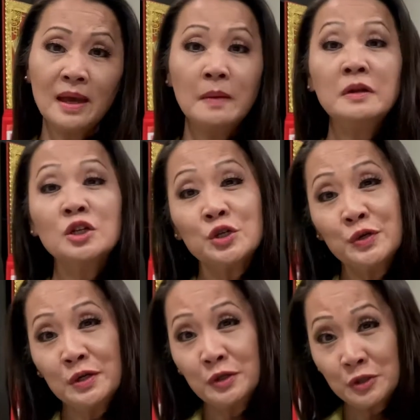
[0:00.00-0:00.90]
I'm going to show
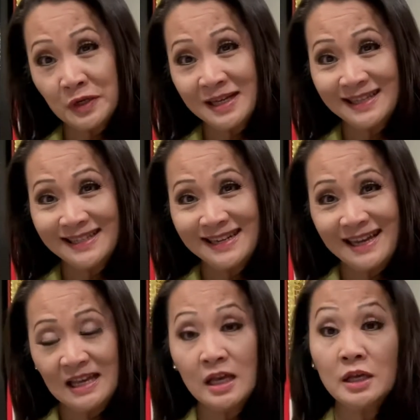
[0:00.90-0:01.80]
you a shortcut
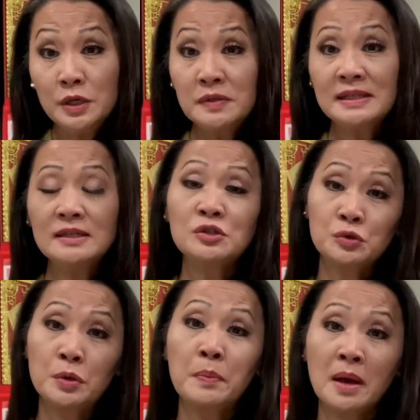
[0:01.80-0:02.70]
tonight using
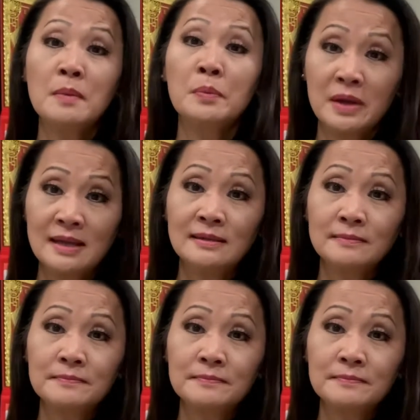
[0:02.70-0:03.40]
store-bought brand.